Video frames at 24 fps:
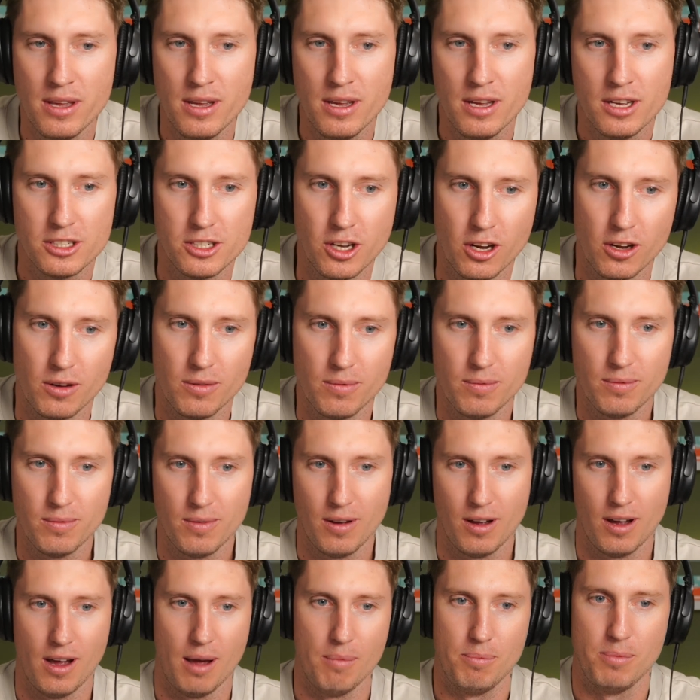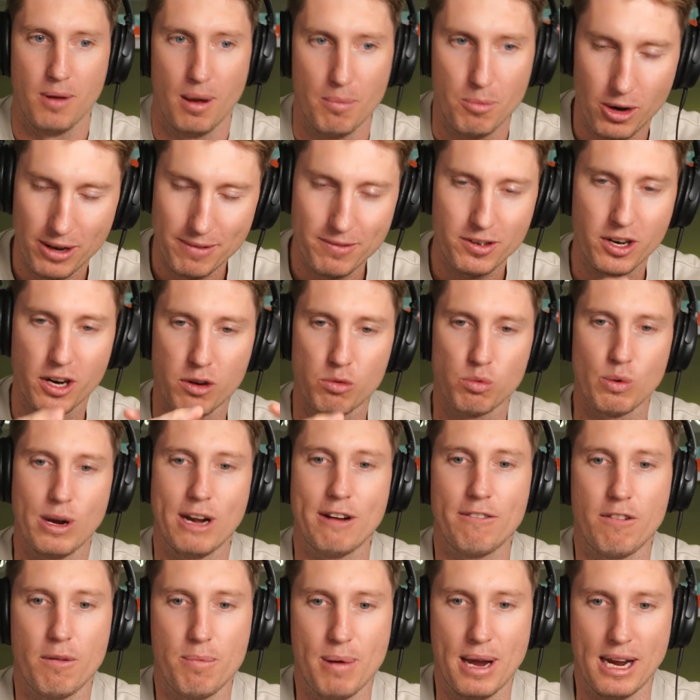So, I'm not even going to read it
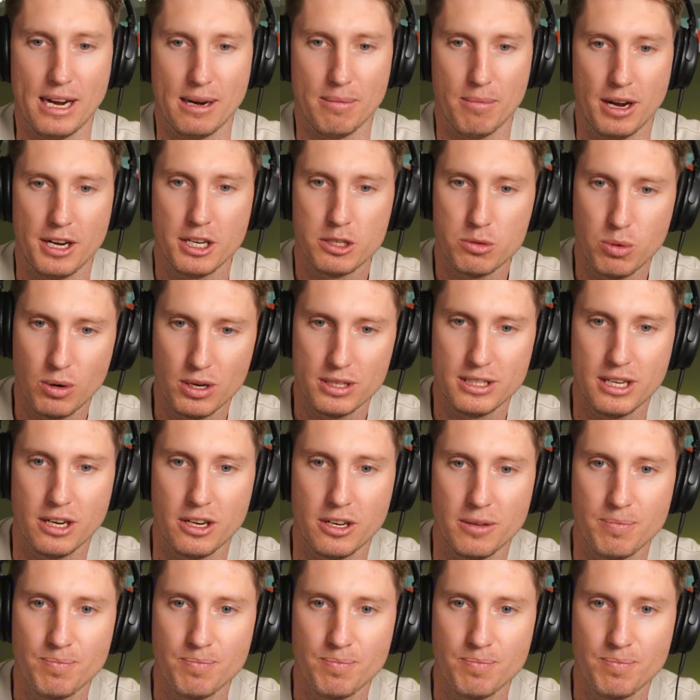verbatim. I just want to tell you,